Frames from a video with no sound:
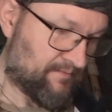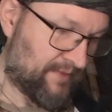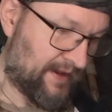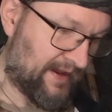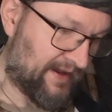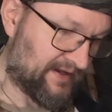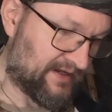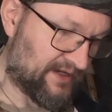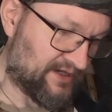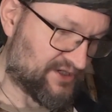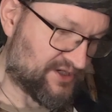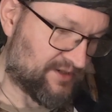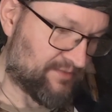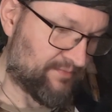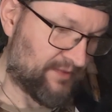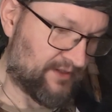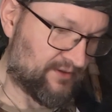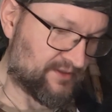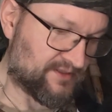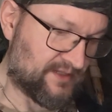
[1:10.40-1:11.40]
package
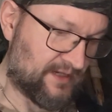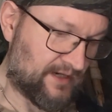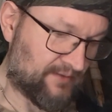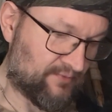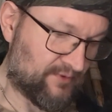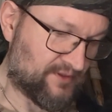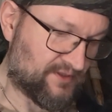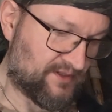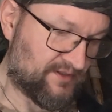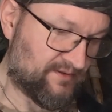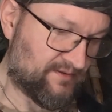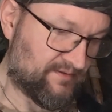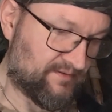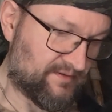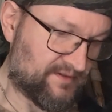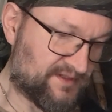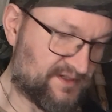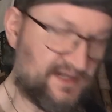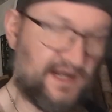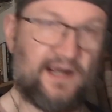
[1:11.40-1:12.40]
because that would
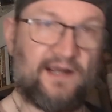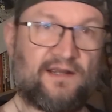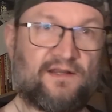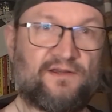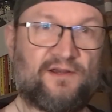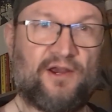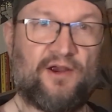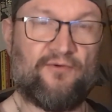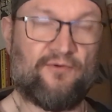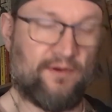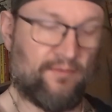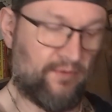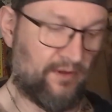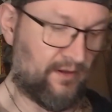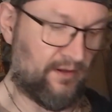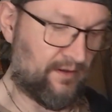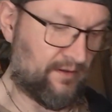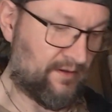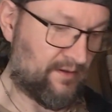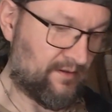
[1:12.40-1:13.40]
suck
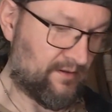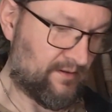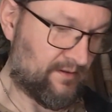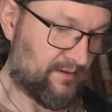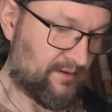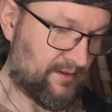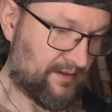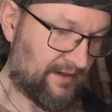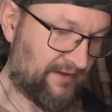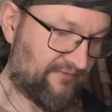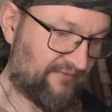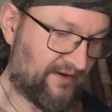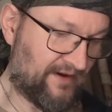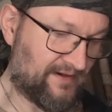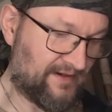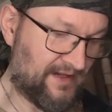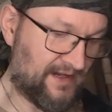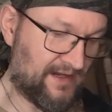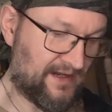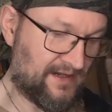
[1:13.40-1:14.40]
terrible if
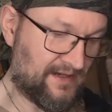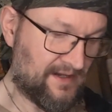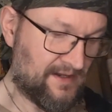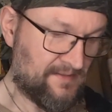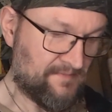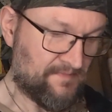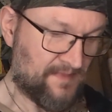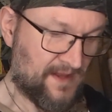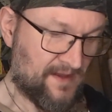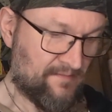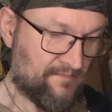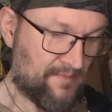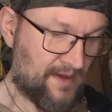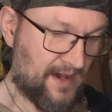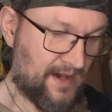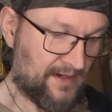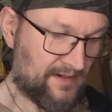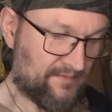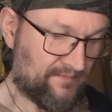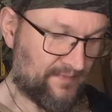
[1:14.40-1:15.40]
I did.
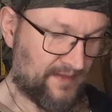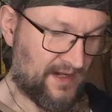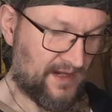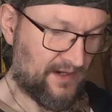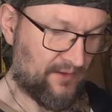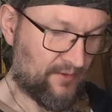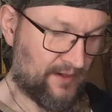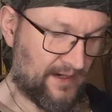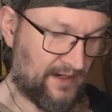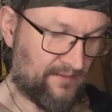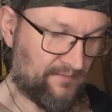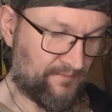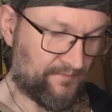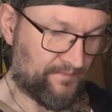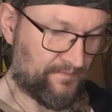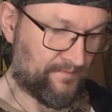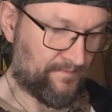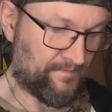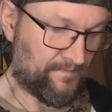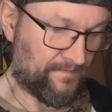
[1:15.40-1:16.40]
But anyway,
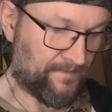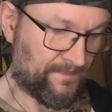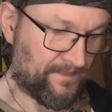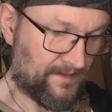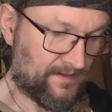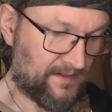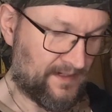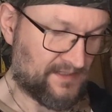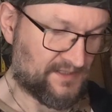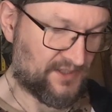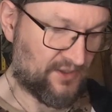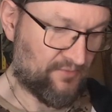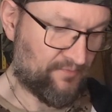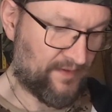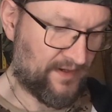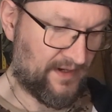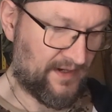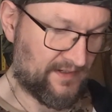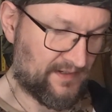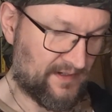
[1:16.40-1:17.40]
let's
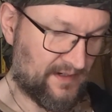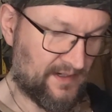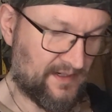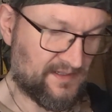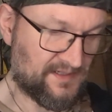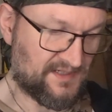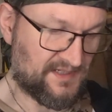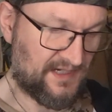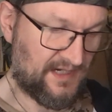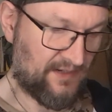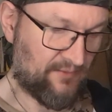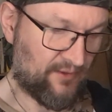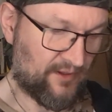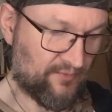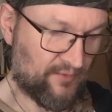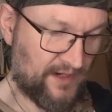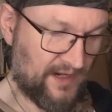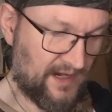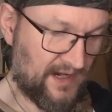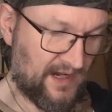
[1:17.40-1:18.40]
open it and see
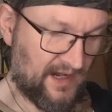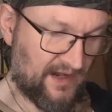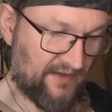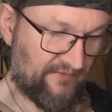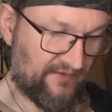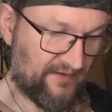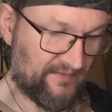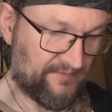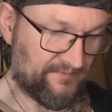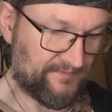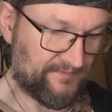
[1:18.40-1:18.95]
what we have.